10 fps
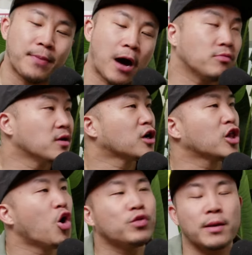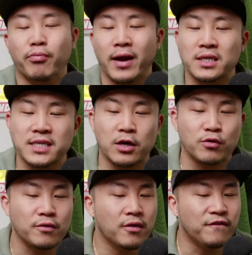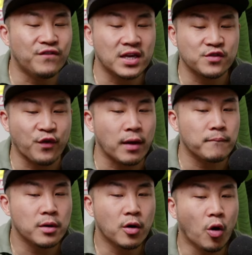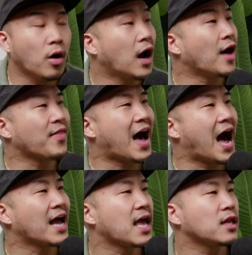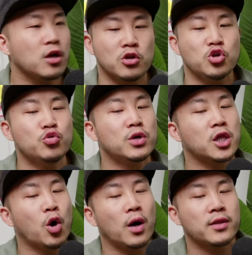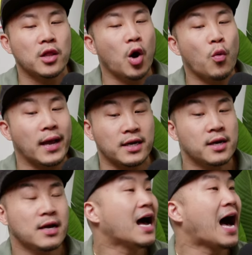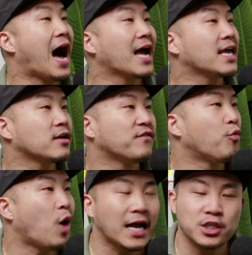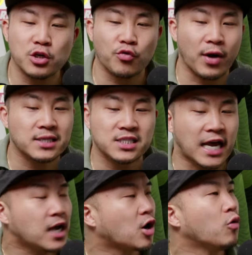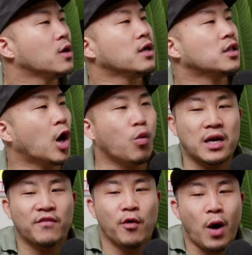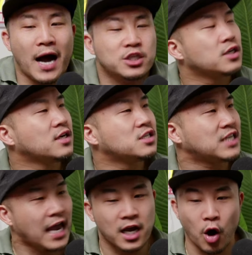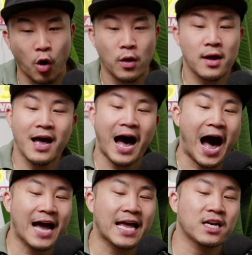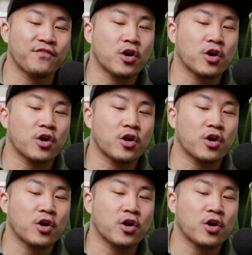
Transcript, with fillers: about clothing brands, Andrew. VisVim on the high end, Uniqlo on the low end. High end of a watch, Grand Seiko. Low end of a watch, Seiko. High end of a